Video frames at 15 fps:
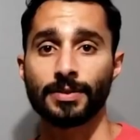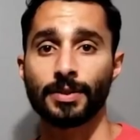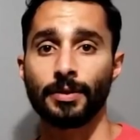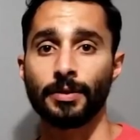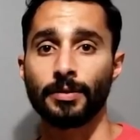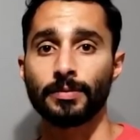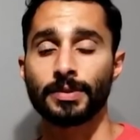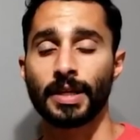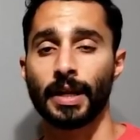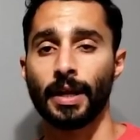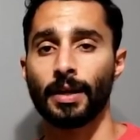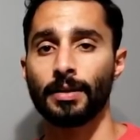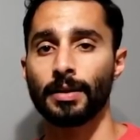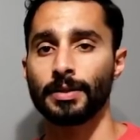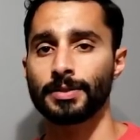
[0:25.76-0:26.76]
So
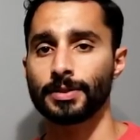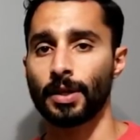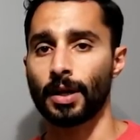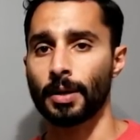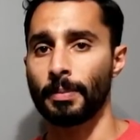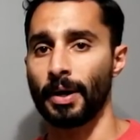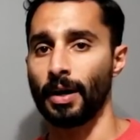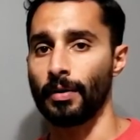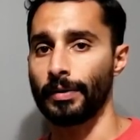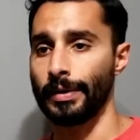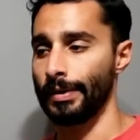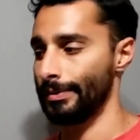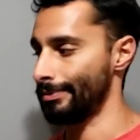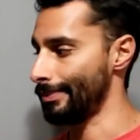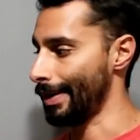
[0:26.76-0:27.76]
today, let's talk about
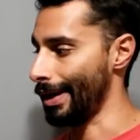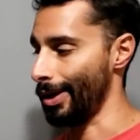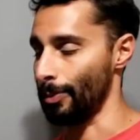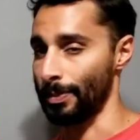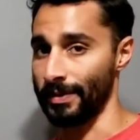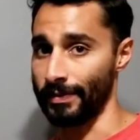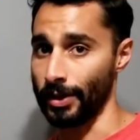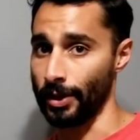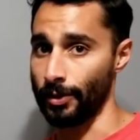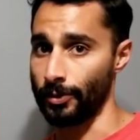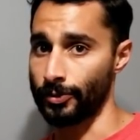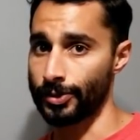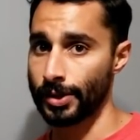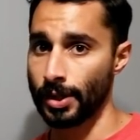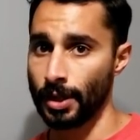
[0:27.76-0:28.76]
LPVOs.